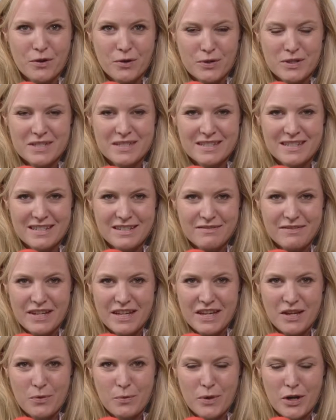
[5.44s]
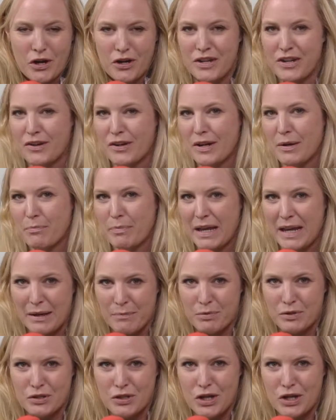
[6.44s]
Focus TV. We are here at
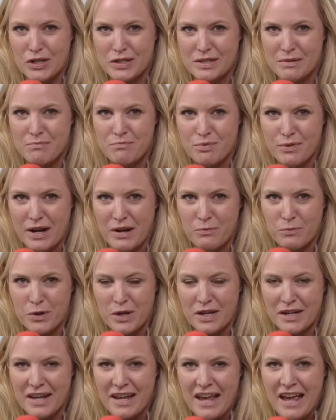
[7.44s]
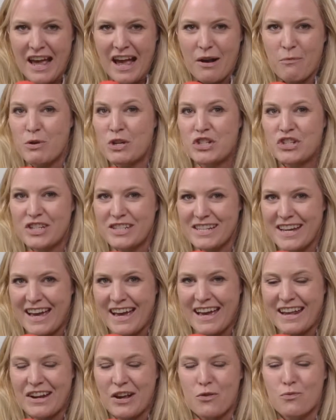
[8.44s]
Paper Dolls in Brentwood, and we just
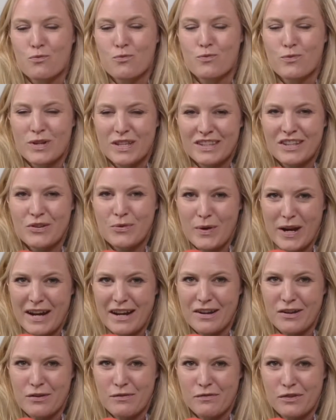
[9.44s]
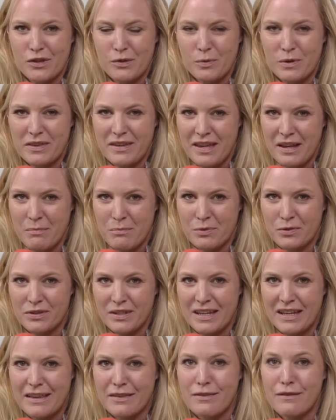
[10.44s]
had a really great interview with
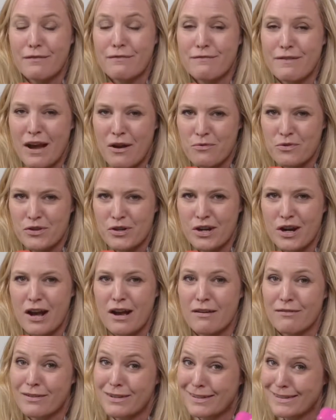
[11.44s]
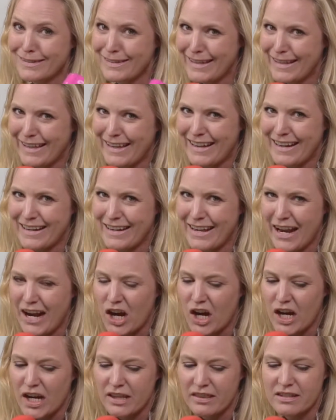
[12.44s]
Kimberly, the founder of Click and
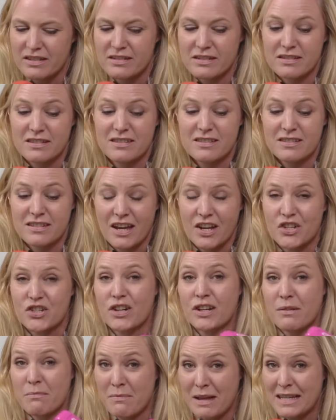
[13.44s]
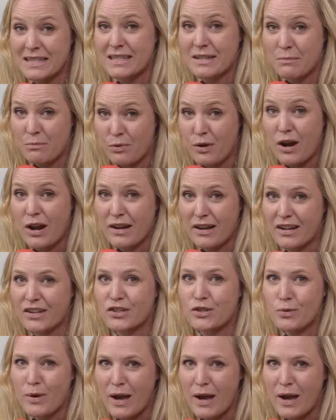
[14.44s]
Carry. This is such an amazing product.